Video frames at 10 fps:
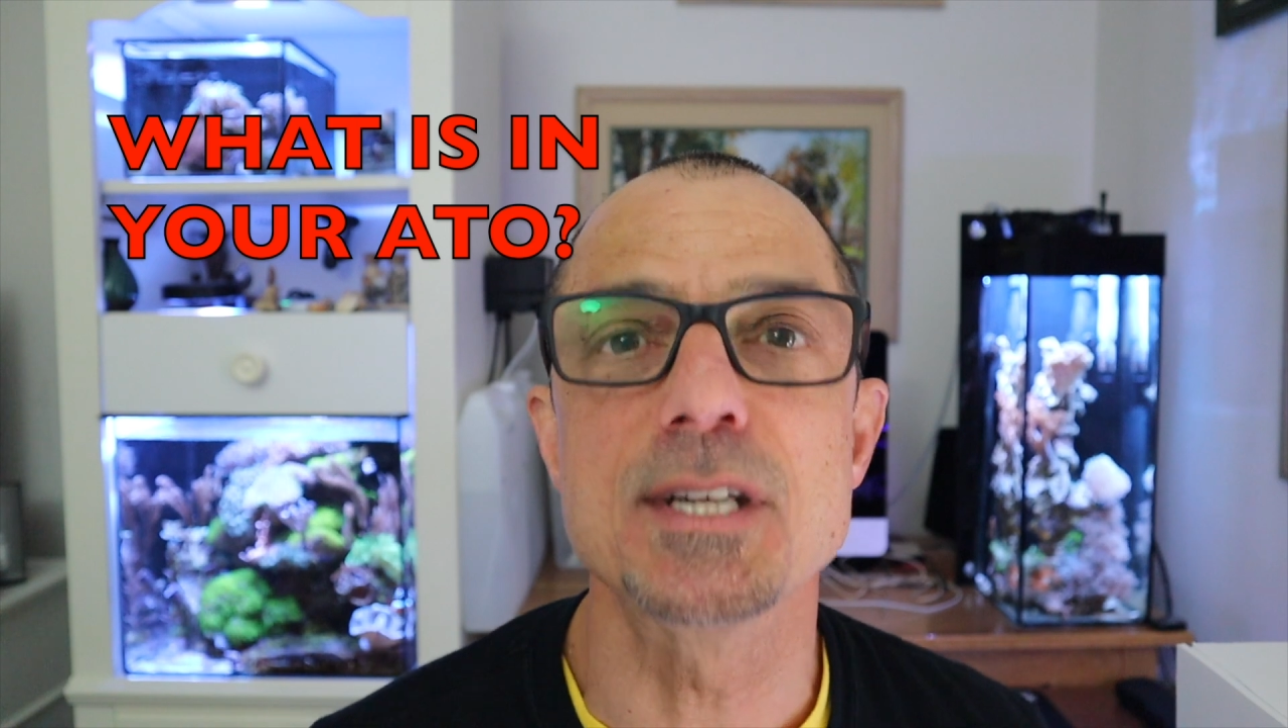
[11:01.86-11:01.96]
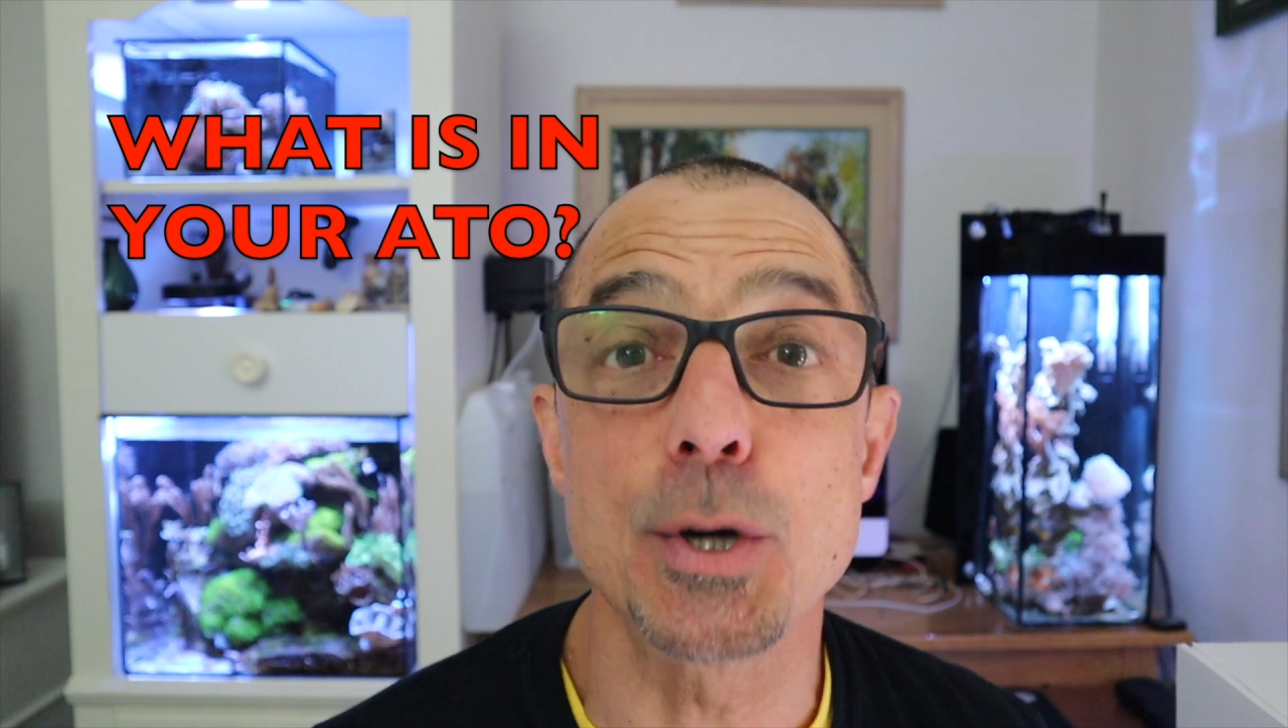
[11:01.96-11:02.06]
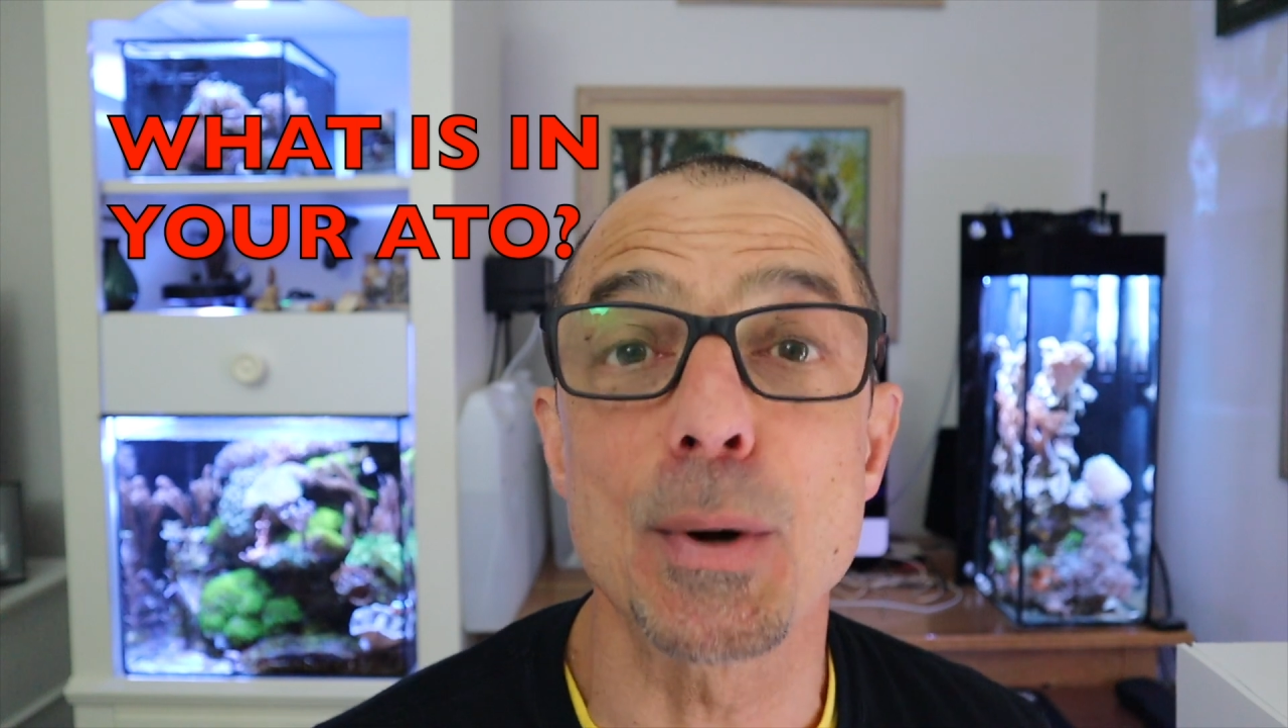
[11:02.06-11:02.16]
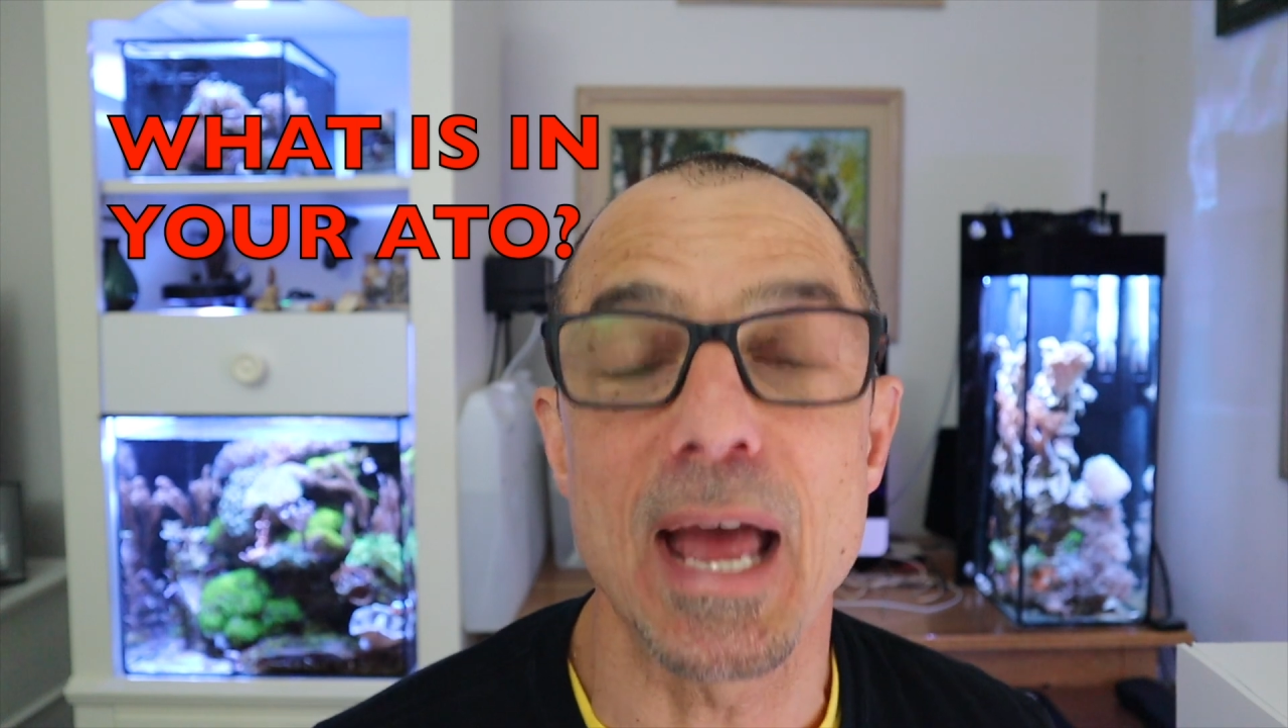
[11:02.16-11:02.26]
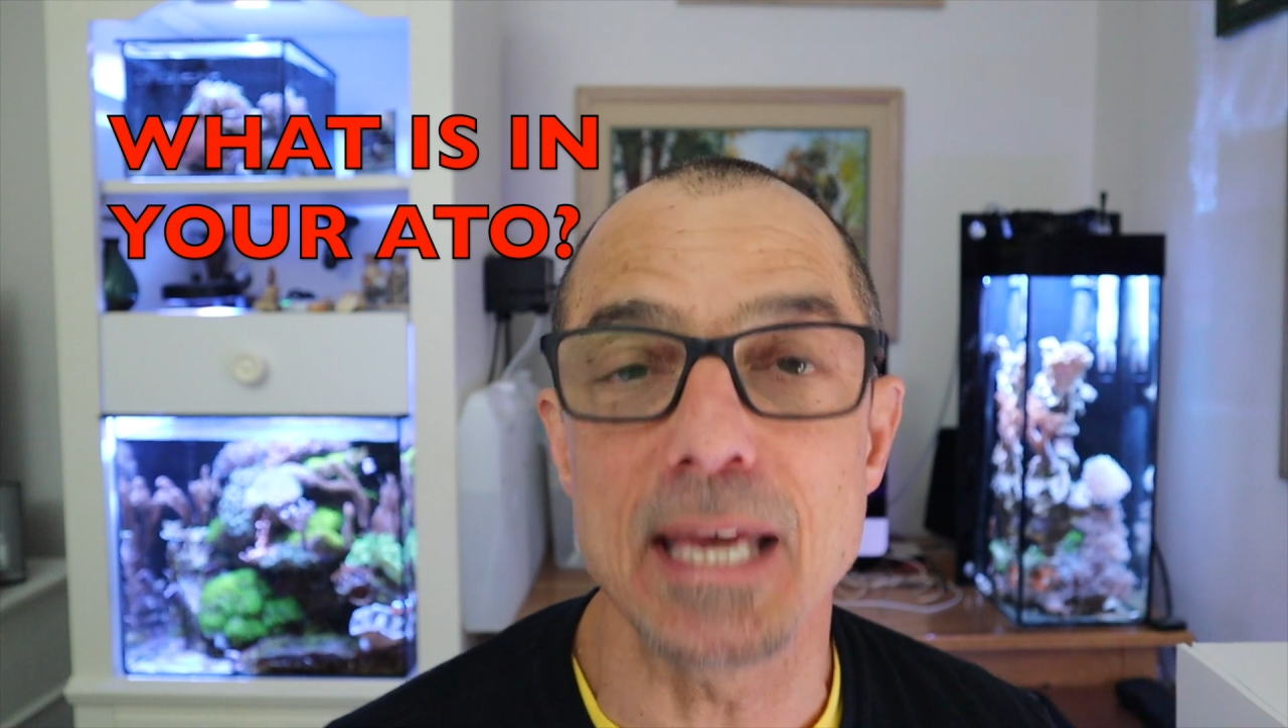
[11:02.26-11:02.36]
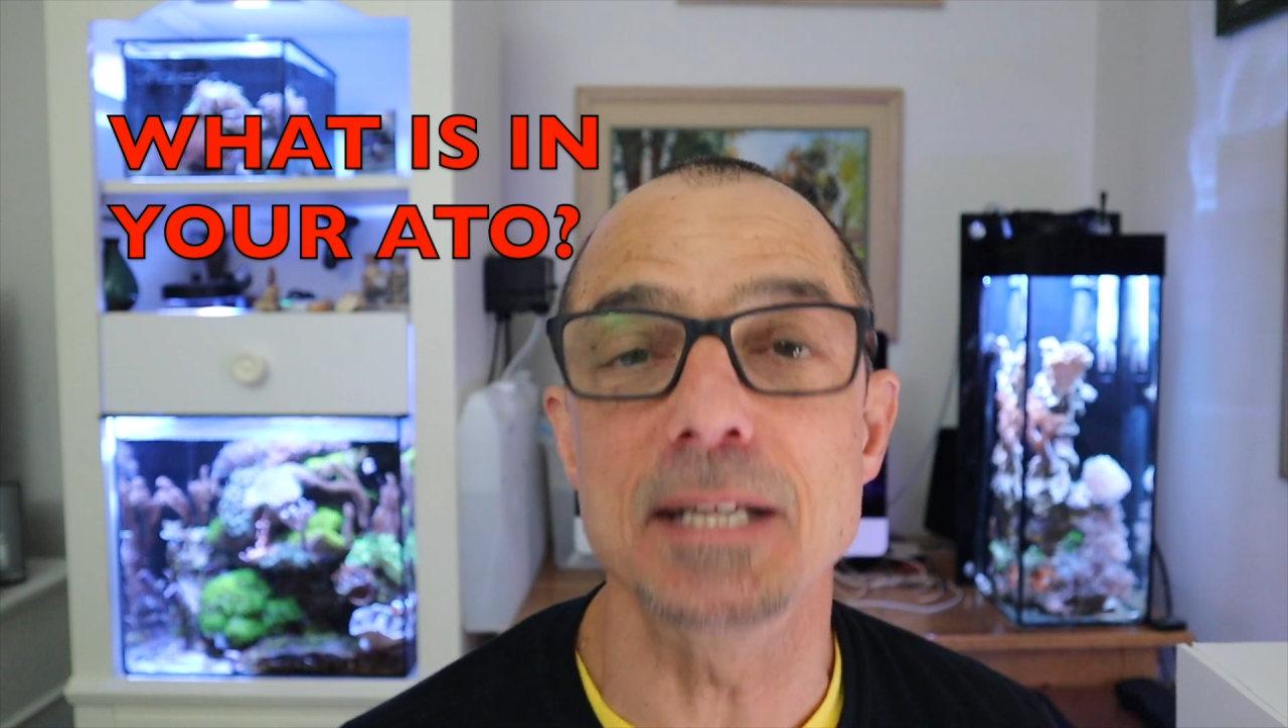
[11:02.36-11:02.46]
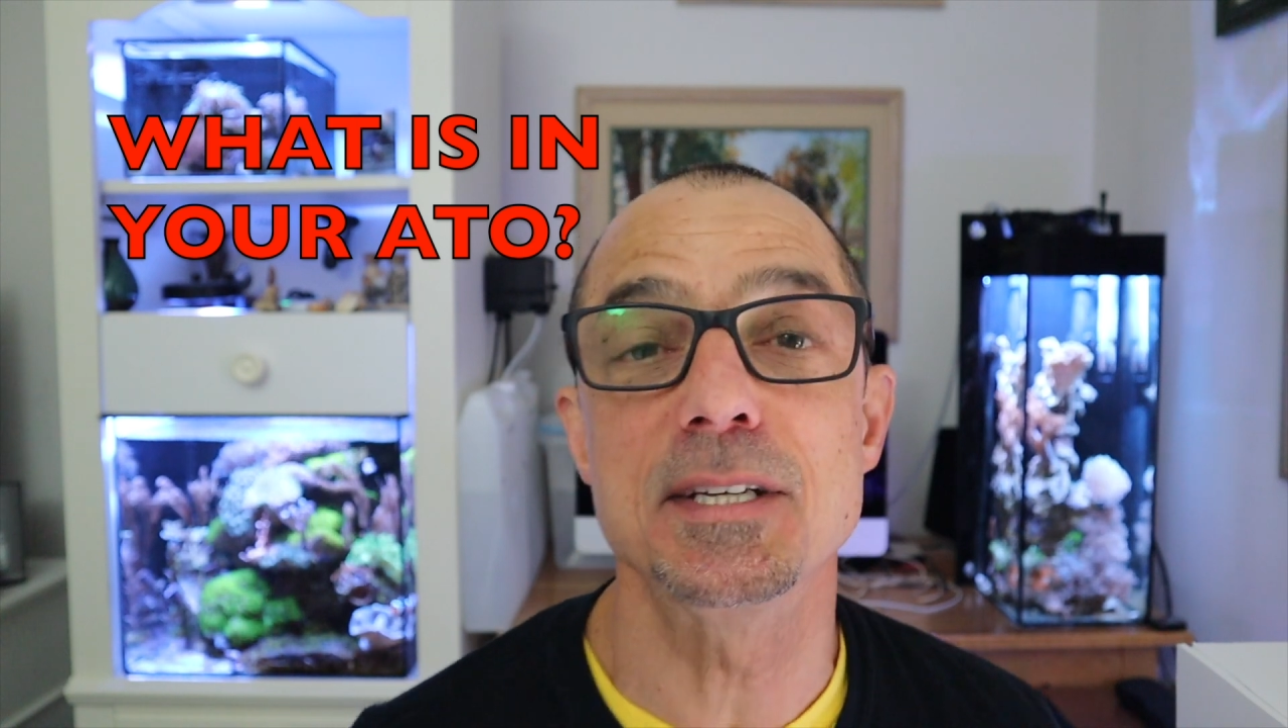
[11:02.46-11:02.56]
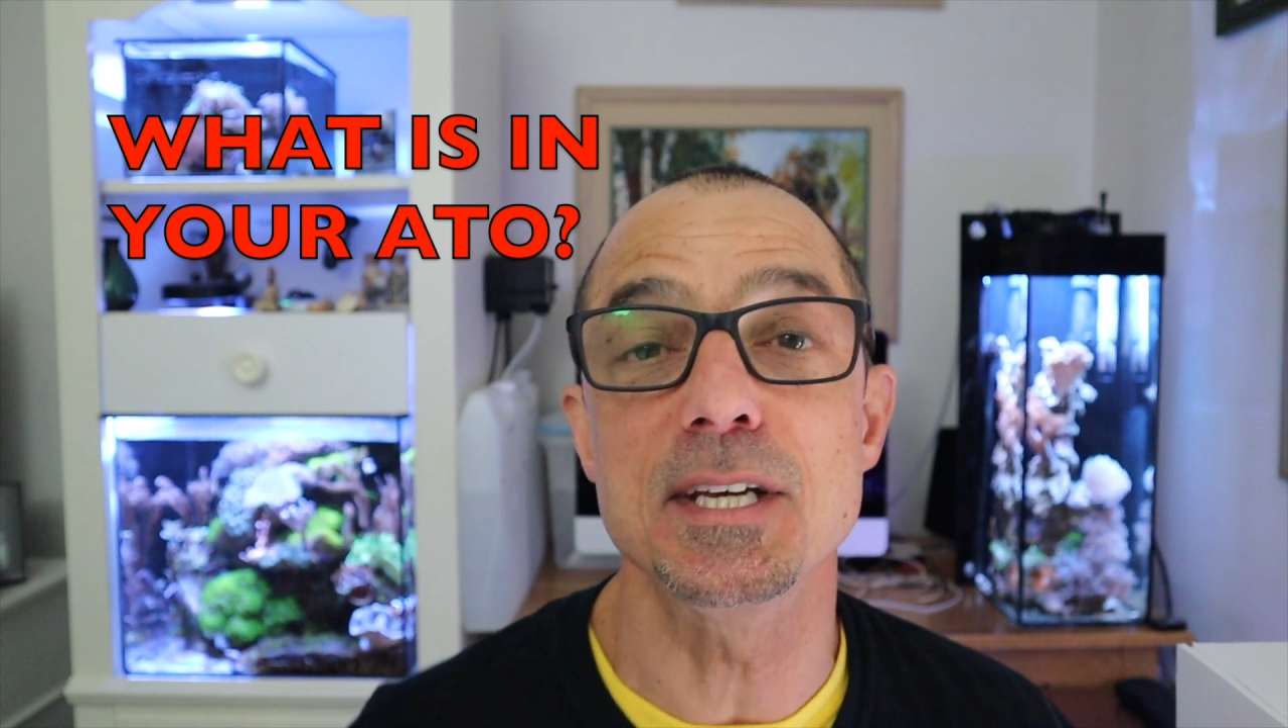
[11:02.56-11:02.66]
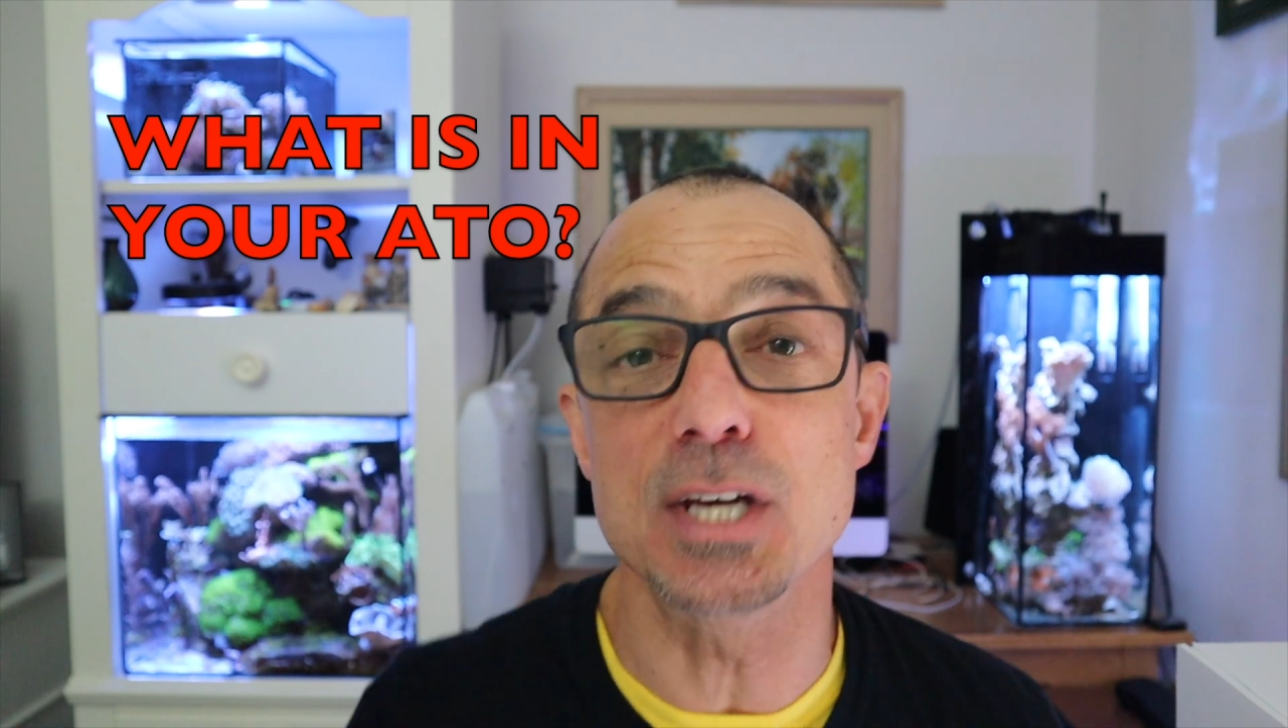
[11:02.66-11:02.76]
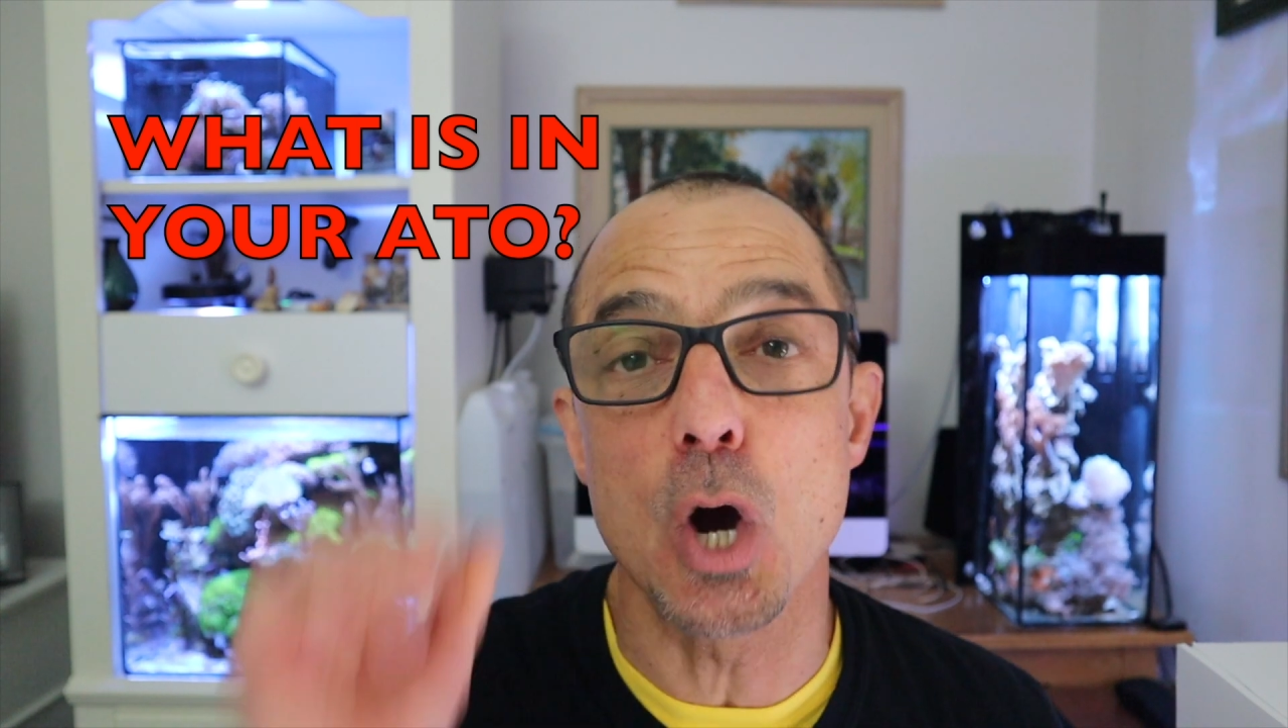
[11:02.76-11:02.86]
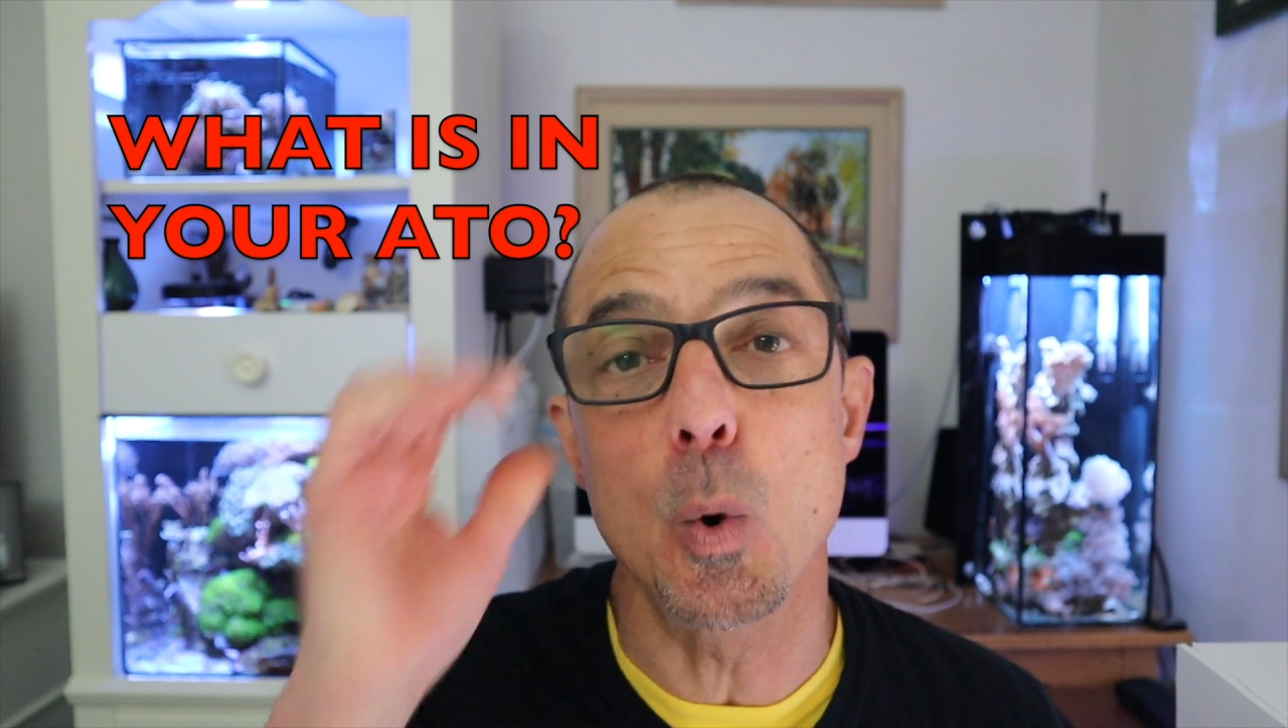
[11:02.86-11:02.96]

in your ATO